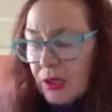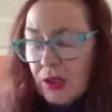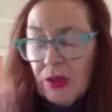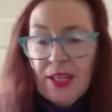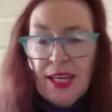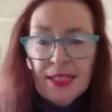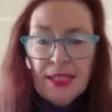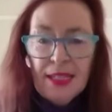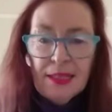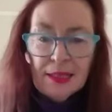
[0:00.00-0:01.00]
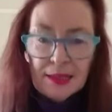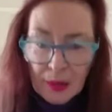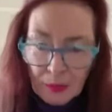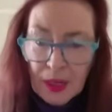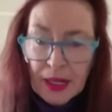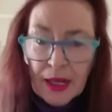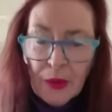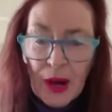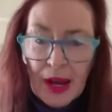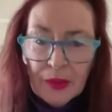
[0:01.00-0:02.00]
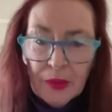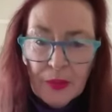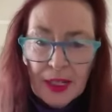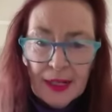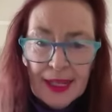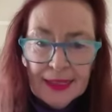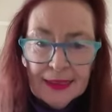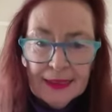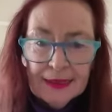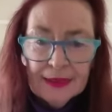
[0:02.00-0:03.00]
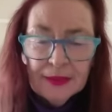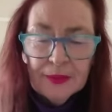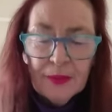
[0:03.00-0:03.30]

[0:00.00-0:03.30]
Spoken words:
the Yeti stumbling around the Middle East.